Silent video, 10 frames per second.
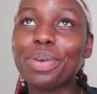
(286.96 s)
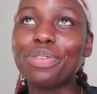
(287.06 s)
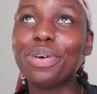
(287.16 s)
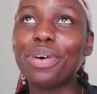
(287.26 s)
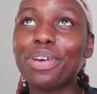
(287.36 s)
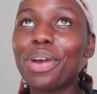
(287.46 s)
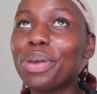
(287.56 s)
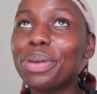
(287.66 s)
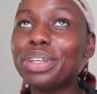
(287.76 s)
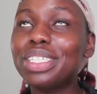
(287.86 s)
we've got
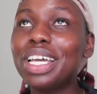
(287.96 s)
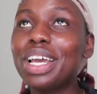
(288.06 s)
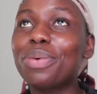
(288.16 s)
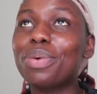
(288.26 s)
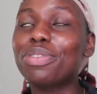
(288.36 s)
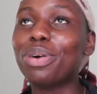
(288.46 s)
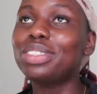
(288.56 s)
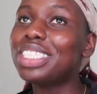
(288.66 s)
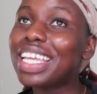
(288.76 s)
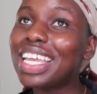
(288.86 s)
goat, we've
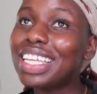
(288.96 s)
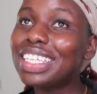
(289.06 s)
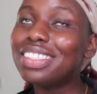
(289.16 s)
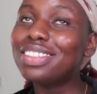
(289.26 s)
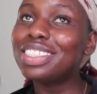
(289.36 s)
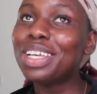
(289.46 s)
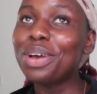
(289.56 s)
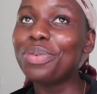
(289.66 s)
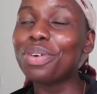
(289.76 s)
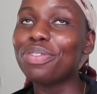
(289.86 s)
got chickens,
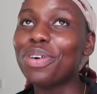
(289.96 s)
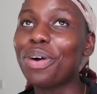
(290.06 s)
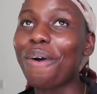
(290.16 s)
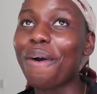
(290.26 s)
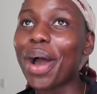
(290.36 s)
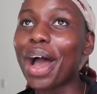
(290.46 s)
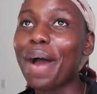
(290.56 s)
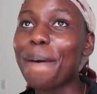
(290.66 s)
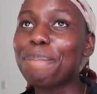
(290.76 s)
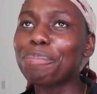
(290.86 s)
we've got
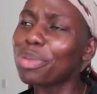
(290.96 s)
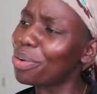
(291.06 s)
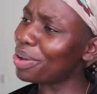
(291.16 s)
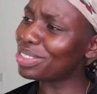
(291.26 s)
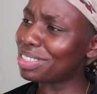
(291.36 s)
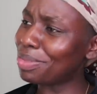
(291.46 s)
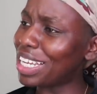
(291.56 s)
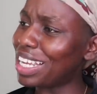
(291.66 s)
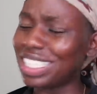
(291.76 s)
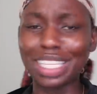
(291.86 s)
what else is my
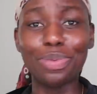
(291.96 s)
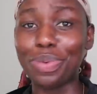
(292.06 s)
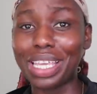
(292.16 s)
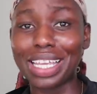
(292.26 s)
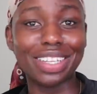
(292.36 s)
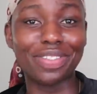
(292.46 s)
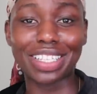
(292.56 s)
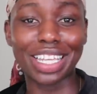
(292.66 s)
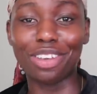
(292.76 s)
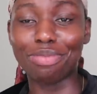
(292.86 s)
dad? I say we as if
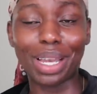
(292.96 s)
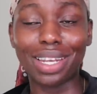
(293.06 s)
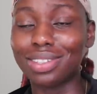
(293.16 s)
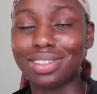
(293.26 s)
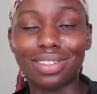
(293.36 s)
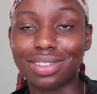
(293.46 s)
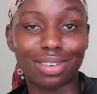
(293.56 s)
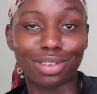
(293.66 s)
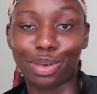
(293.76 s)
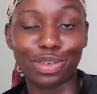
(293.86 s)
it's any of mine. It's
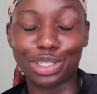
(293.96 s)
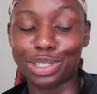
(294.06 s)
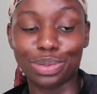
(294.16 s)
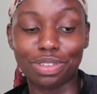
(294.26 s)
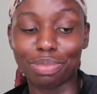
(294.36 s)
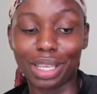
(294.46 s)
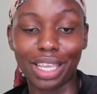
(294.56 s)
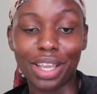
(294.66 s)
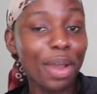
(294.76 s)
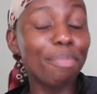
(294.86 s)
got nothing to do with
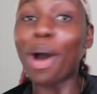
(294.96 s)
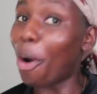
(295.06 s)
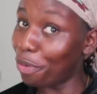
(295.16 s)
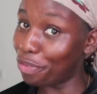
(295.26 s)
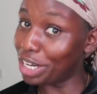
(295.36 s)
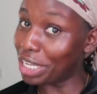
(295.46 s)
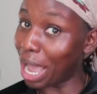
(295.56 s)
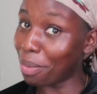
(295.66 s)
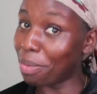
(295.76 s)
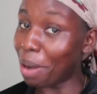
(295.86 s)
me, but
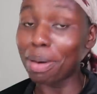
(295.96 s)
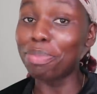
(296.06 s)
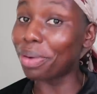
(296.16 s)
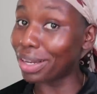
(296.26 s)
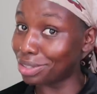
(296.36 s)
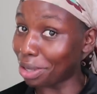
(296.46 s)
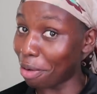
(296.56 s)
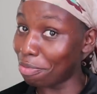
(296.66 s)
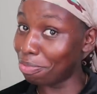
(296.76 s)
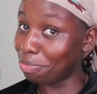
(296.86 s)
hopefully I'm a bring
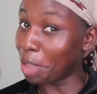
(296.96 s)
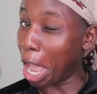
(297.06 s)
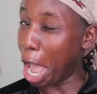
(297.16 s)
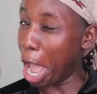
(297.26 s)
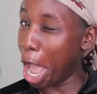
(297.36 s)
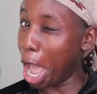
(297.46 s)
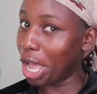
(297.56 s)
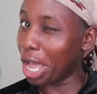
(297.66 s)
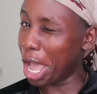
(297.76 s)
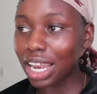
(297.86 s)
some.
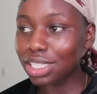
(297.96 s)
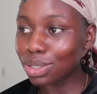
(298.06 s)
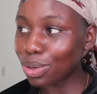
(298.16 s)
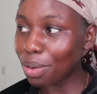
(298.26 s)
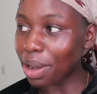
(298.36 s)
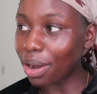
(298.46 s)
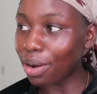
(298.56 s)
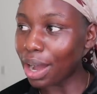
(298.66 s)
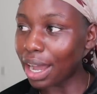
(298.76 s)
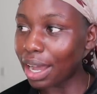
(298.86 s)
Let's talk
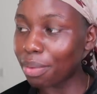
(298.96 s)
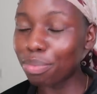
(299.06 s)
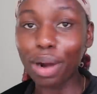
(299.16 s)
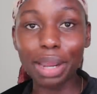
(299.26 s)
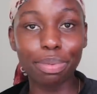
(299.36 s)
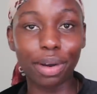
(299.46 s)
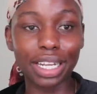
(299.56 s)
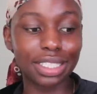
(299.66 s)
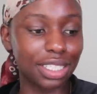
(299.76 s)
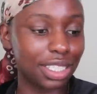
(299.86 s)
about bride price.